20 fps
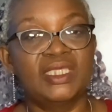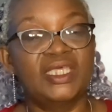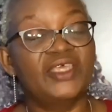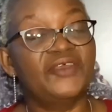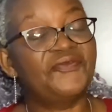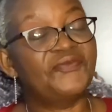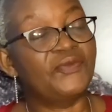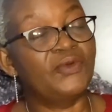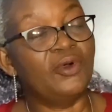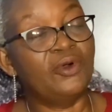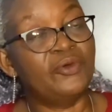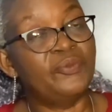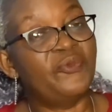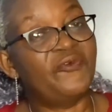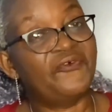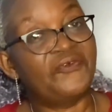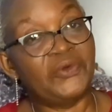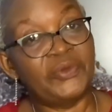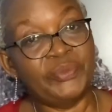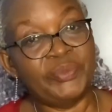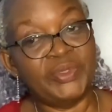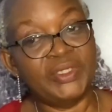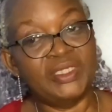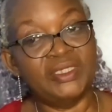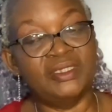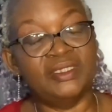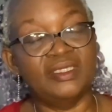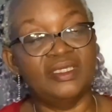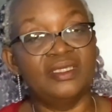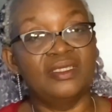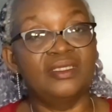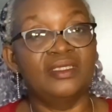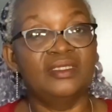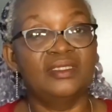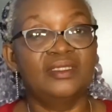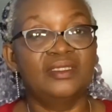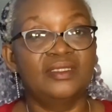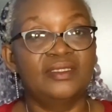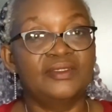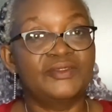if God forbid
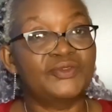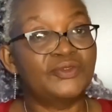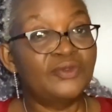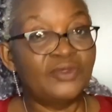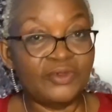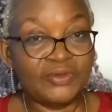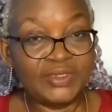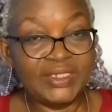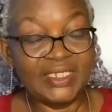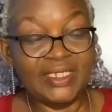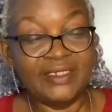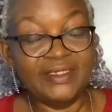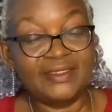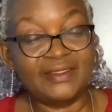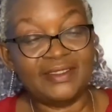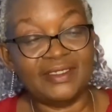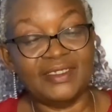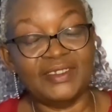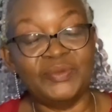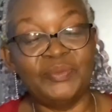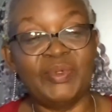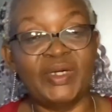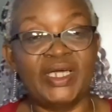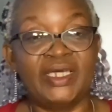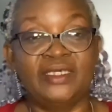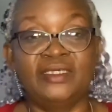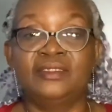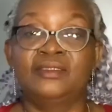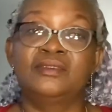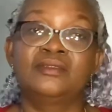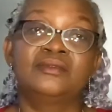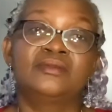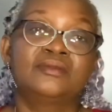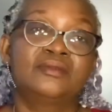it's not deleted by,